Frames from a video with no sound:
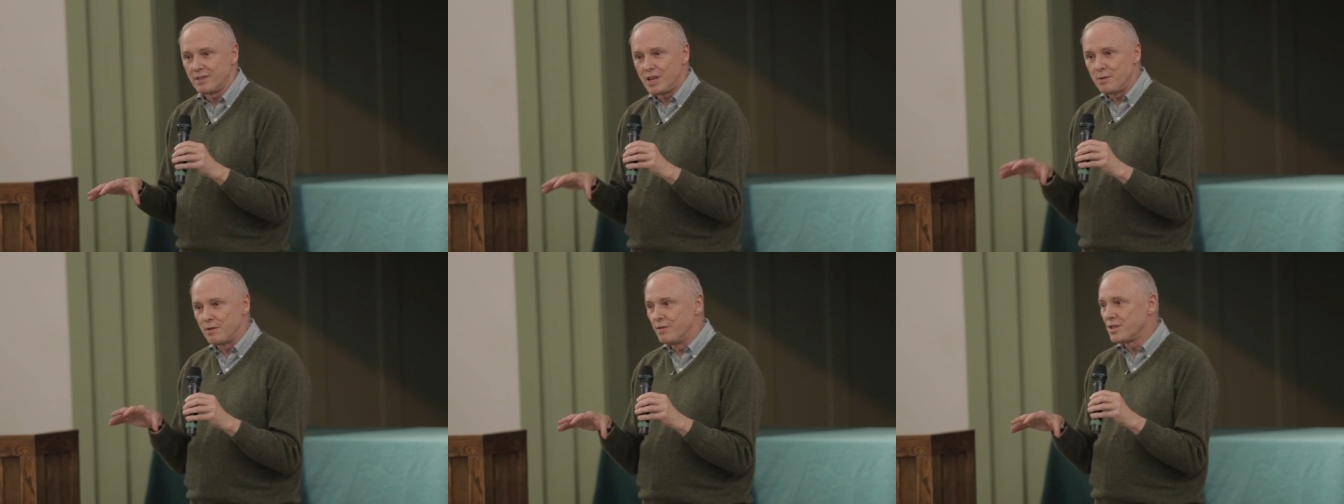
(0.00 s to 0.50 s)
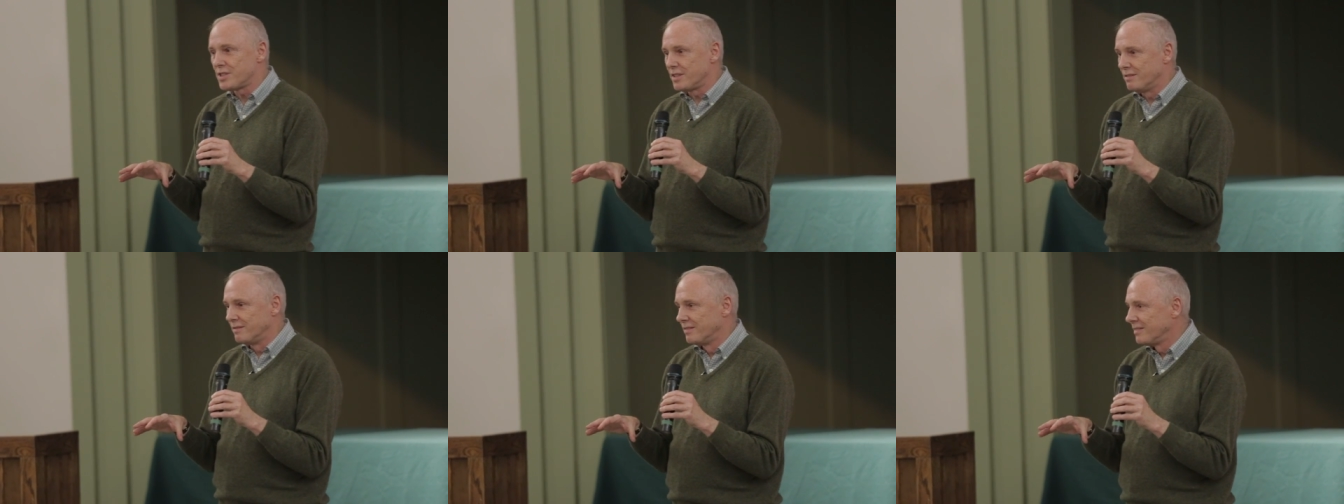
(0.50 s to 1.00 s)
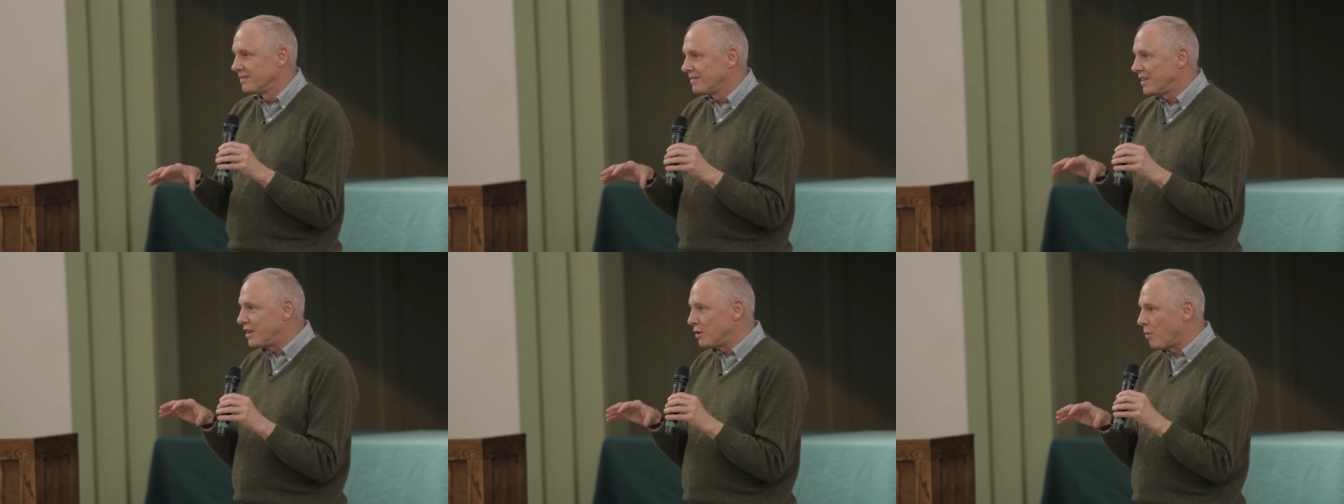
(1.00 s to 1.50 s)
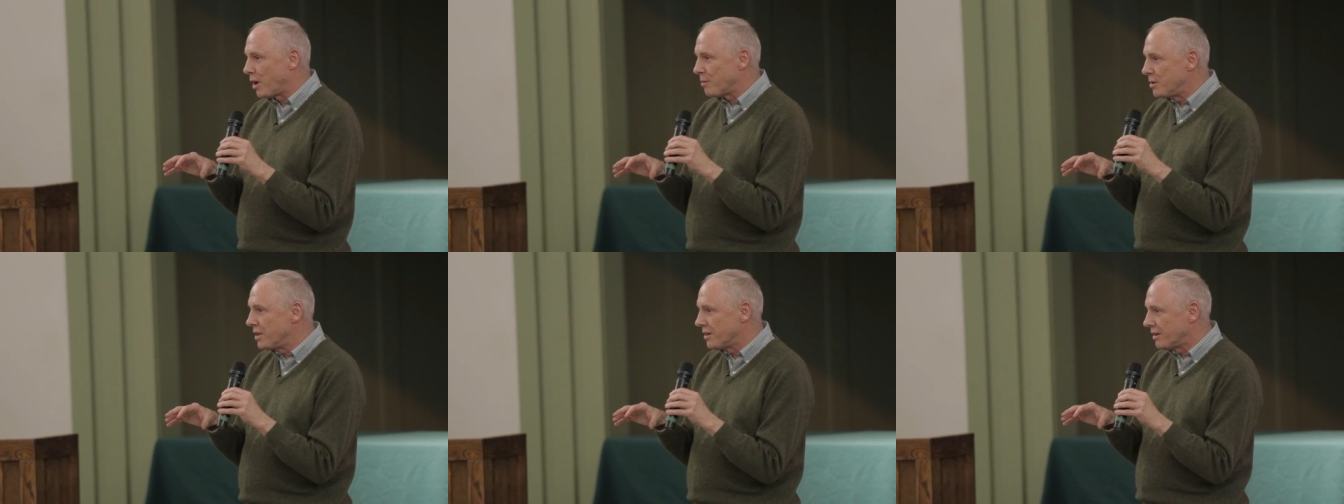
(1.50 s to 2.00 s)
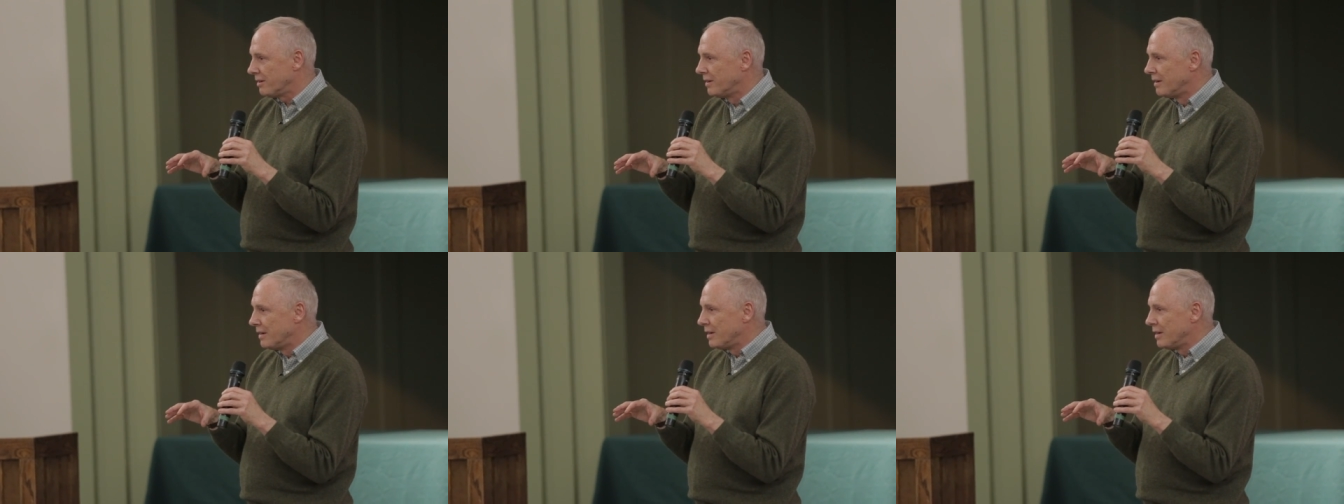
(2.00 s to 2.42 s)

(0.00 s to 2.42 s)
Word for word: He would visit and he'd want to be there,